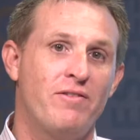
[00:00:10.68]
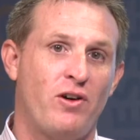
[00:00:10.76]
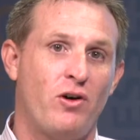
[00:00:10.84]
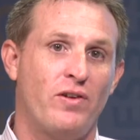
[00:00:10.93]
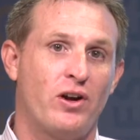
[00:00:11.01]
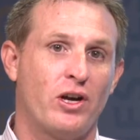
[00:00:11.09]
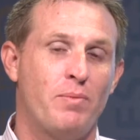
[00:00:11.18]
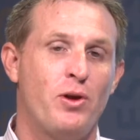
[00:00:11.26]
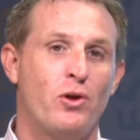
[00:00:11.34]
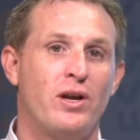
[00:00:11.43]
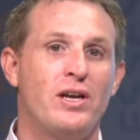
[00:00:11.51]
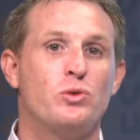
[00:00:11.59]
involved in our
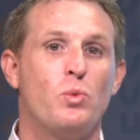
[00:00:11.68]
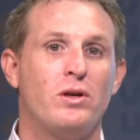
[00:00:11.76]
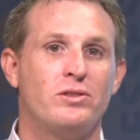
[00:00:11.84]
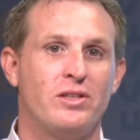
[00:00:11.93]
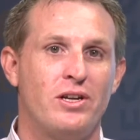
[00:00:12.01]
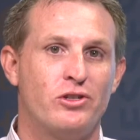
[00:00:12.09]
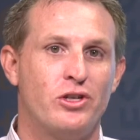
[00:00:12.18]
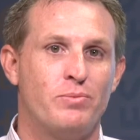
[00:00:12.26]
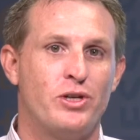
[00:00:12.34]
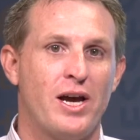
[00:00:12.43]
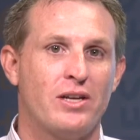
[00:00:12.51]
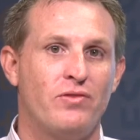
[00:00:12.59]
community as well as
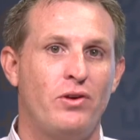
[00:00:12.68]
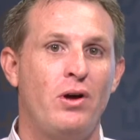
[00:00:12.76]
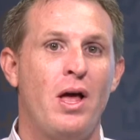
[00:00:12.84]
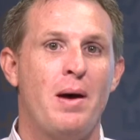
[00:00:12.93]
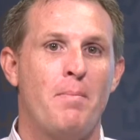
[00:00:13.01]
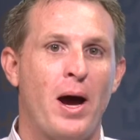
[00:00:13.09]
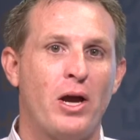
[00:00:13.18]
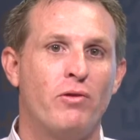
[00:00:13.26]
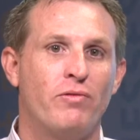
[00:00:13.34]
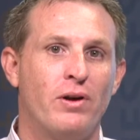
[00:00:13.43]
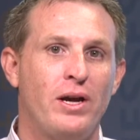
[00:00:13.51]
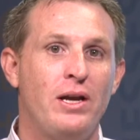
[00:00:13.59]
Leadership Jacksonville,
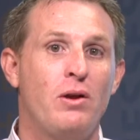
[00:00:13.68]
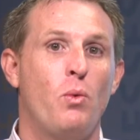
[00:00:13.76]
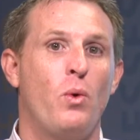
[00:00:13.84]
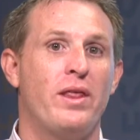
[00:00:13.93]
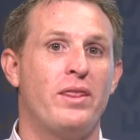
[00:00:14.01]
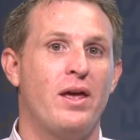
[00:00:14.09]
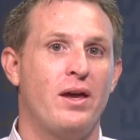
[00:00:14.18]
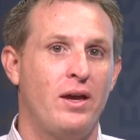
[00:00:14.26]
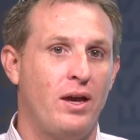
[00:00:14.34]
Michael Freed with